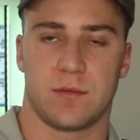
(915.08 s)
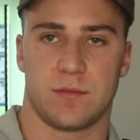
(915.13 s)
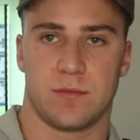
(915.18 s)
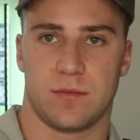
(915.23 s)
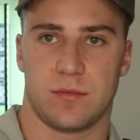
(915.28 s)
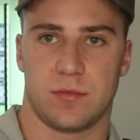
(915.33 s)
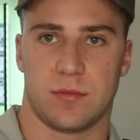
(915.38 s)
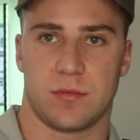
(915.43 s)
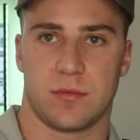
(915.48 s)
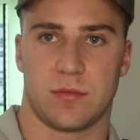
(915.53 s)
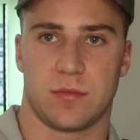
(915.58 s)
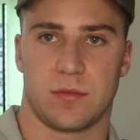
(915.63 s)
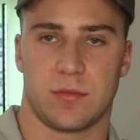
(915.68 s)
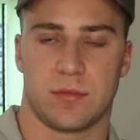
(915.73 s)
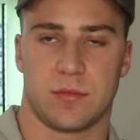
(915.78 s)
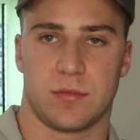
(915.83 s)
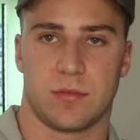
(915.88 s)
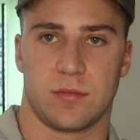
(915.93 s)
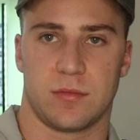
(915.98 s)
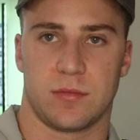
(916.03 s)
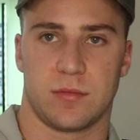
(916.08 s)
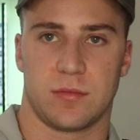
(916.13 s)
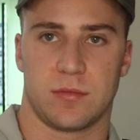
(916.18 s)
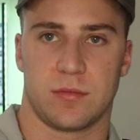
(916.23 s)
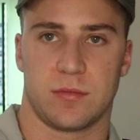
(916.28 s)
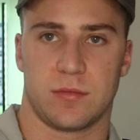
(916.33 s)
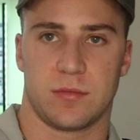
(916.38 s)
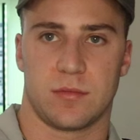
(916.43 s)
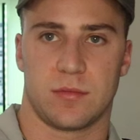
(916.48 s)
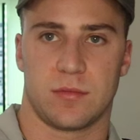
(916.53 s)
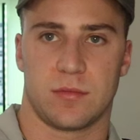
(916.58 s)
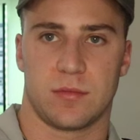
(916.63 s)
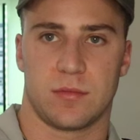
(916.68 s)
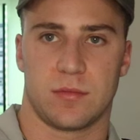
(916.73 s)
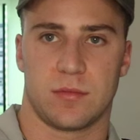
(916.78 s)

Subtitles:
Nothing is said.